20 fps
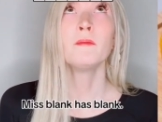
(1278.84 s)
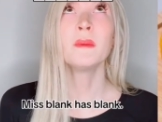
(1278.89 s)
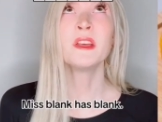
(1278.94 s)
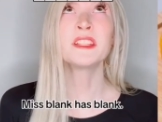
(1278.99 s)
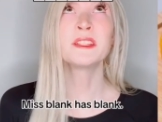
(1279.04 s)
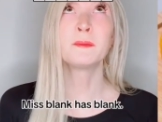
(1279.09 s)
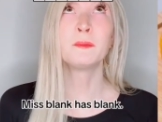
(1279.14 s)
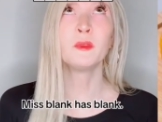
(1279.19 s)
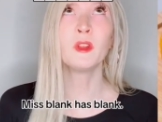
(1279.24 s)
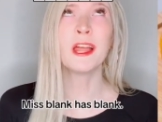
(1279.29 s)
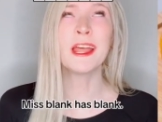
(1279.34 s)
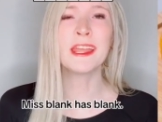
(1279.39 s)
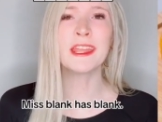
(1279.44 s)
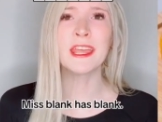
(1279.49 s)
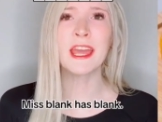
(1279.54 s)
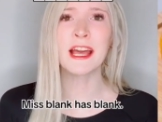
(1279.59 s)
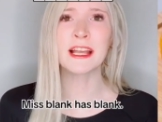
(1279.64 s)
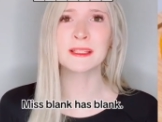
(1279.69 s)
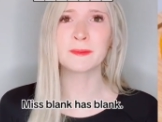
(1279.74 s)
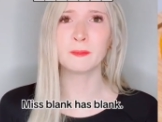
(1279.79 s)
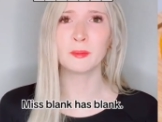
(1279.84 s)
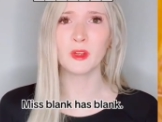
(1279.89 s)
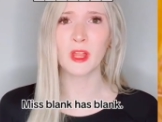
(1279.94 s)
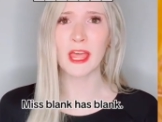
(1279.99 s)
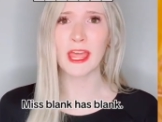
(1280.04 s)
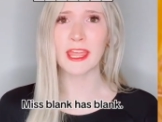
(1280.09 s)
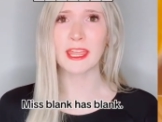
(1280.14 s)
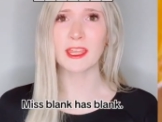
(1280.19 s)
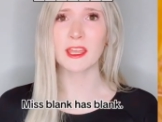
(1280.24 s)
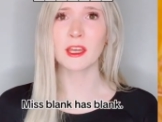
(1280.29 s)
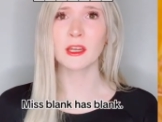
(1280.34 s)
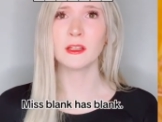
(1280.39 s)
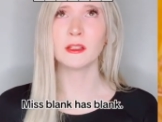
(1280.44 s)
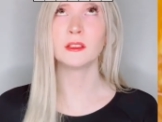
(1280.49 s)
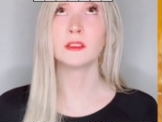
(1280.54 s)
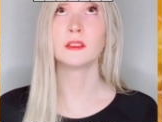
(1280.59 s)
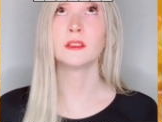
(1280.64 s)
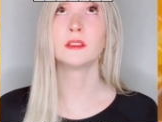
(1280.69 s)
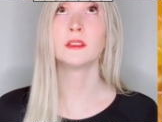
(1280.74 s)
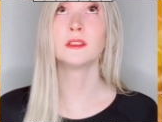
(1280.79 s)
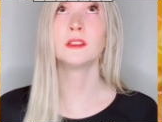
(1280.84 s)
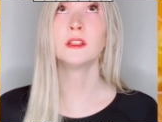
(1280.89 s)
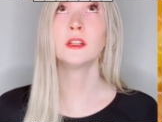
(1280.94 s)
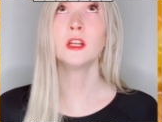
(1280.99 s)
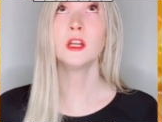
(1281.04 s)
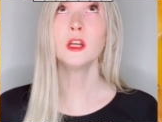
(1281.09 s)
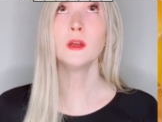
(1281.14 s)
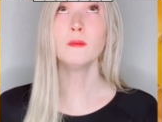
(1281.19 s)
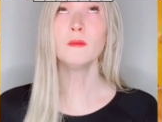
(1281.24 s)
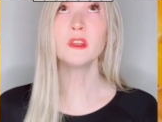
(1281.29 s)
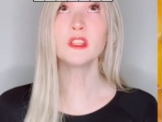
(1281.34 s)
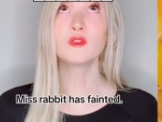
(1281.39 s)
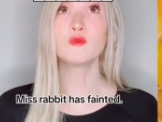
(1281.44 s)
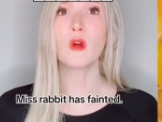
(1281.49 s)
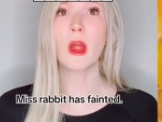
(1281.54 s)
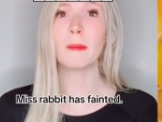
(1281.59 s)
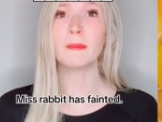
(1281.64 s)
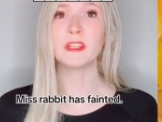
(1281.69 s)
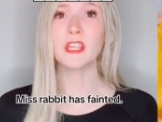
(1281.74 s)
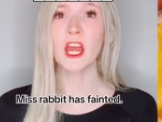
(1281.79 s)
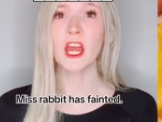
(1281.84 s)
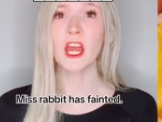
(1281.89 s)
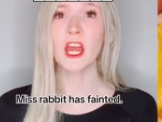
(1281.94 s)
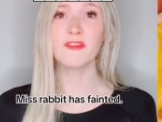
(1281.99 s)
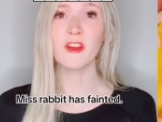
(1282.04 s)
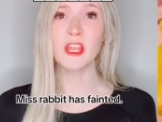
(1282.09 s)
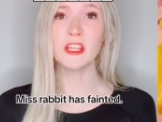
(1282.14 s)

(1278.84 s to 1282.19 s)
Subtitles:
Miss Blank has blank. Miss Rabbit has